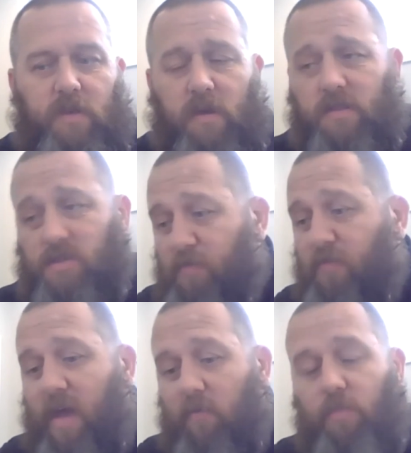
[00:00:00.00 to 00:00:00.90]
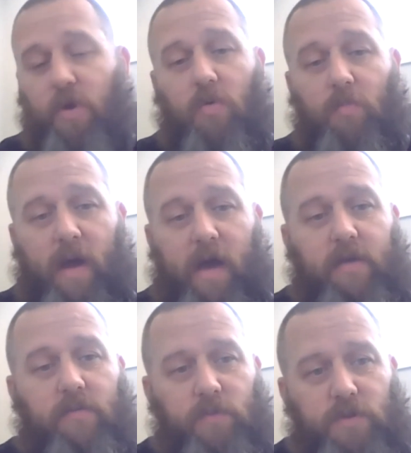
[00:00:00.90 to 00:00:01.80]
and to be fair, when we come back,
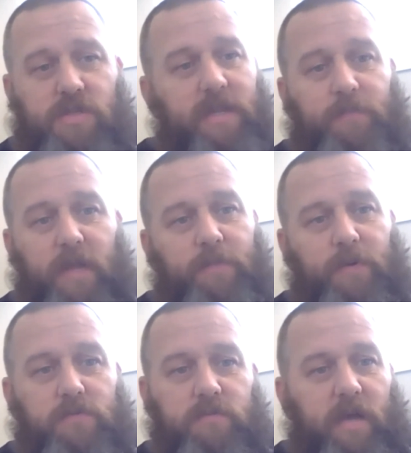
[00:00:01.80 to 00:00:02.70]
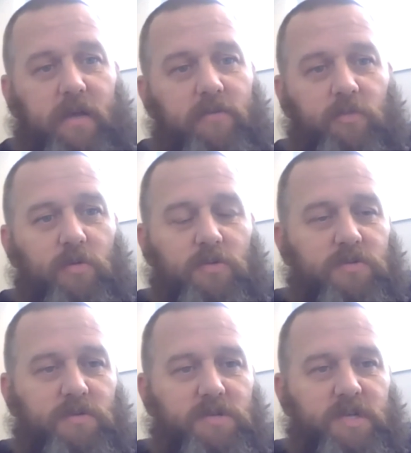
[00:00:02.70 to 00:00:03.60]
we just had people coming up to
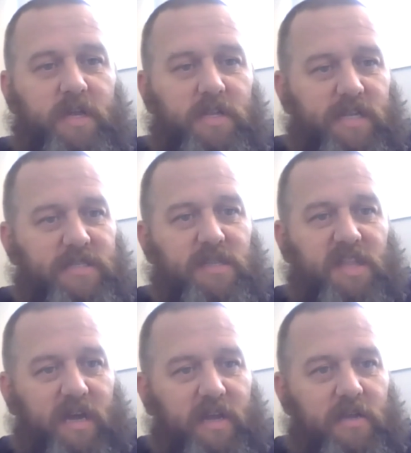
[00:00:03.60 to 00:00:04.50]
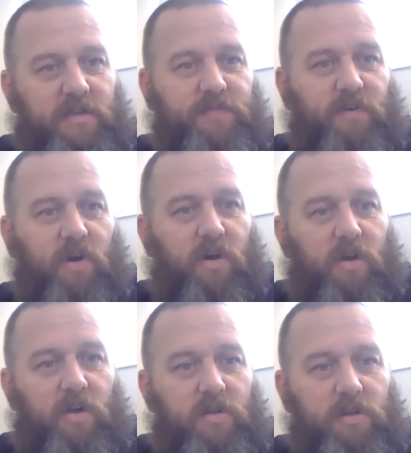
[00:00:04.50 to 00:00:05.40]
us and shaking his hands and thanking us for,
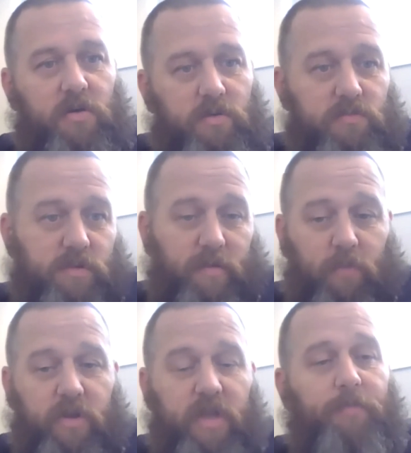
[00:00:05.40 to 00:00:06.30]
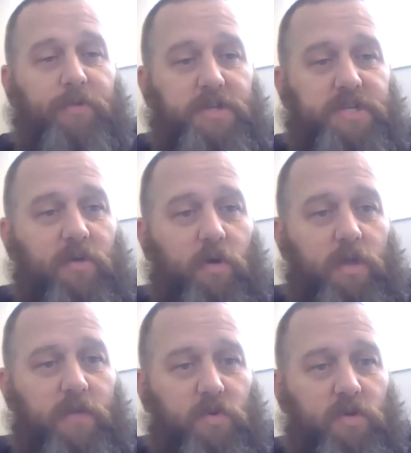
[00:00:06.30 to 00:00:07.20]
I really appreciate what
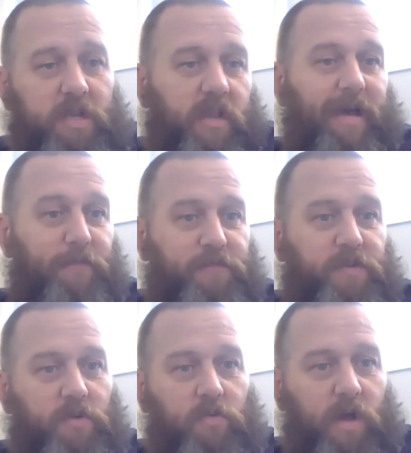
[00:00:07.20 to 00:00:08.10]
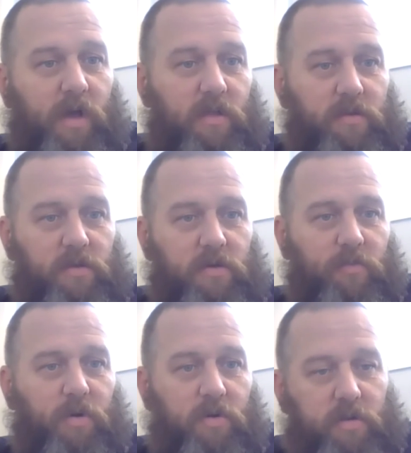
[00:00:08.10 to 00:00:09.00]
you've done. You didn't have to do that,
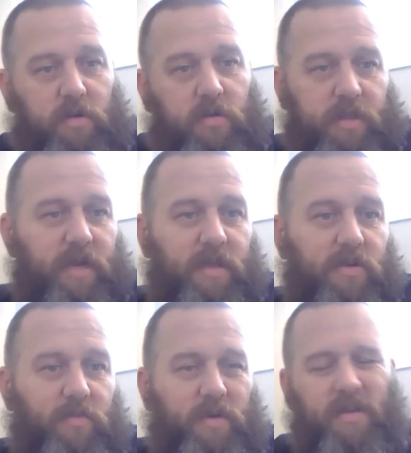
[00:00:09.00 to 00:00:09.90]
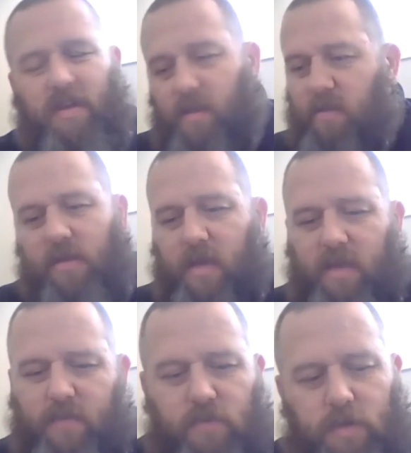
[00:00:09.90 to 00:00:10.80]
but thank you. But
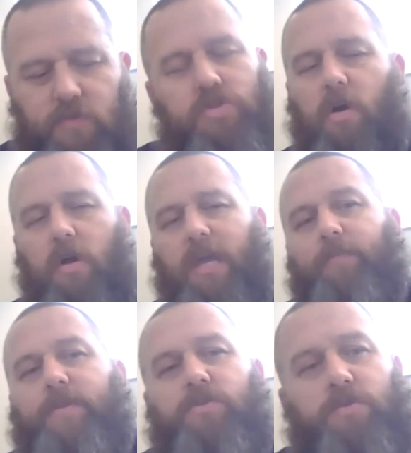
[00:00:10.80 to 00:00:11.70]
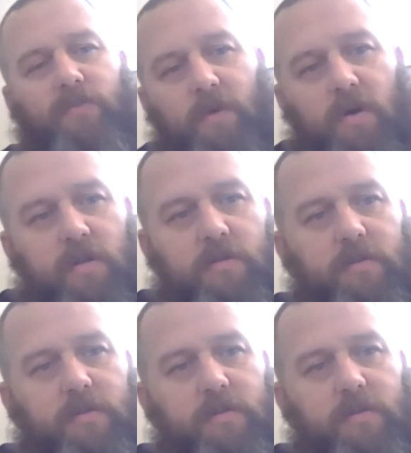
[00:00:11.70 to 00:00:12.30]
you just got to keep in touch with them all and